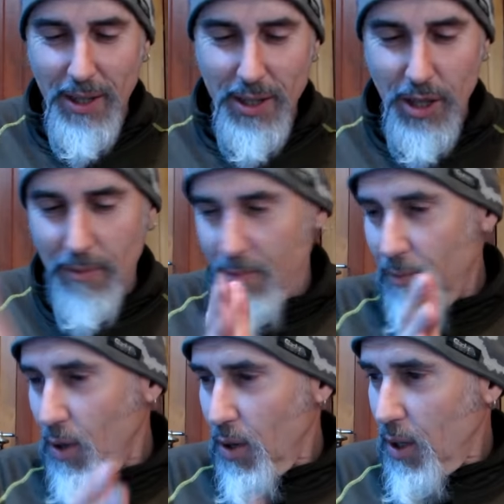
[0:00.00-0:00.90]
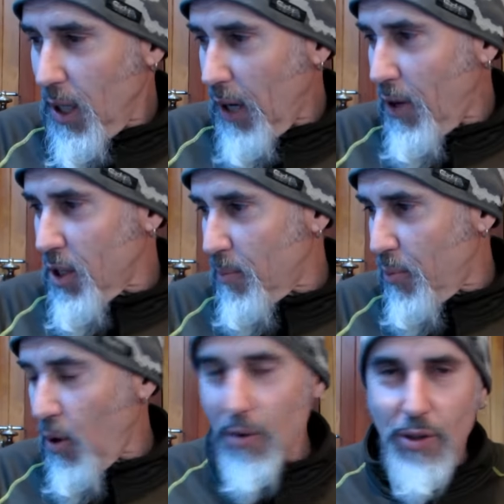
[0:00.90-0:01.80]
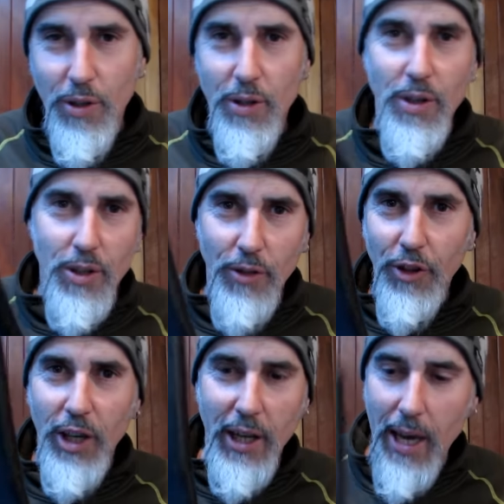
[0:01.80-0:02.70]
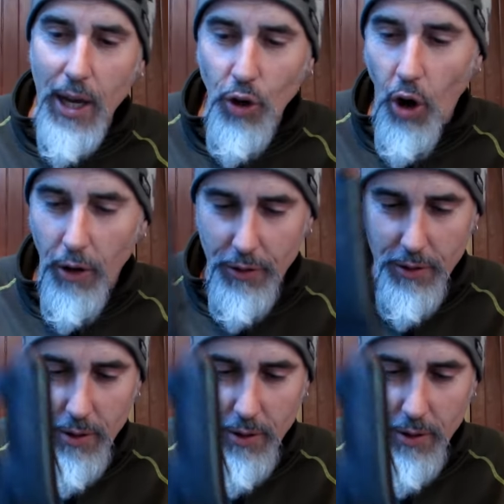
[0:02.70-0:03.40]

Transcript: So none of us are prone to forgetting our knife.